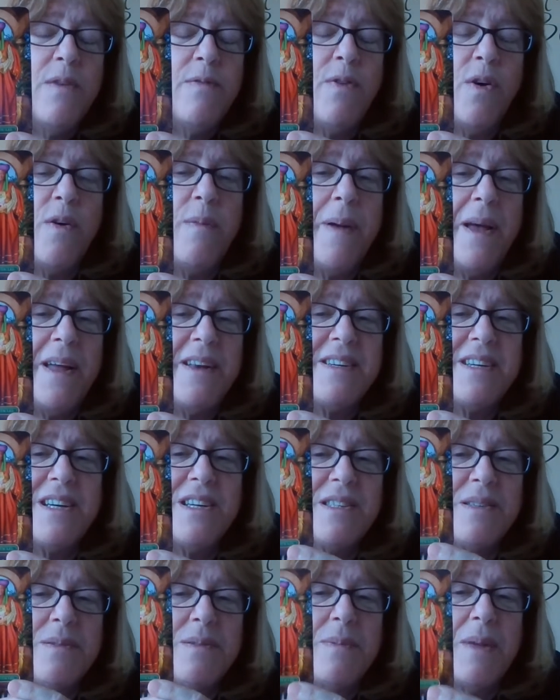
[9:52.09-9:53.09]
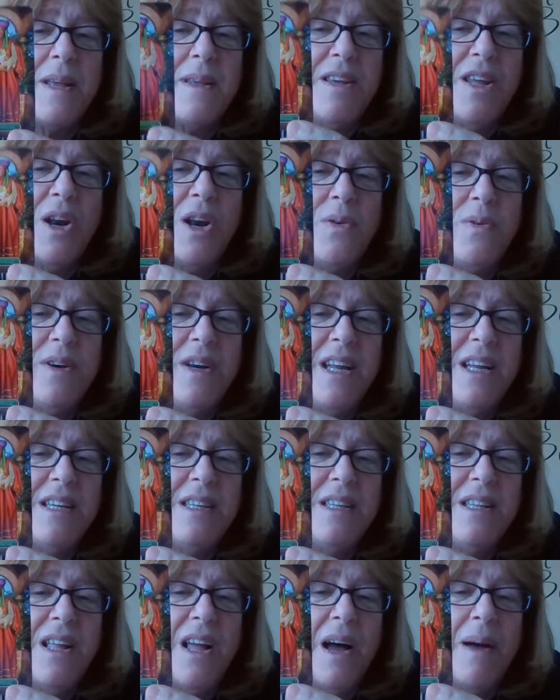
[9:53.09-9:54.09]
Four of Pentacles,
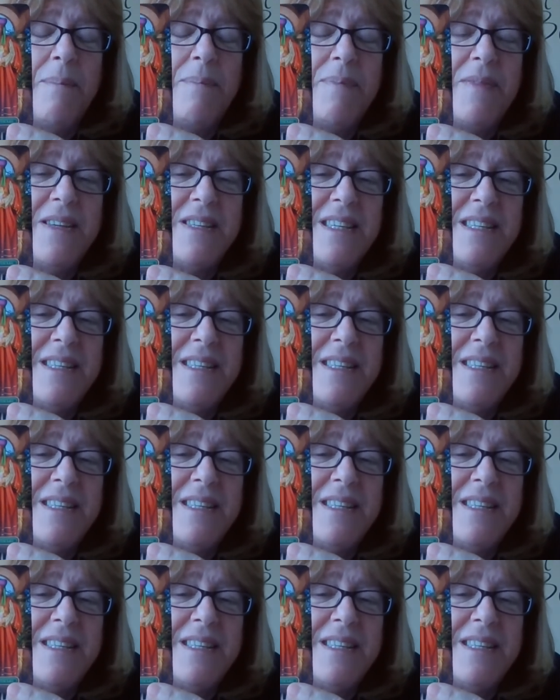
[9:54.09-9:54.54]
this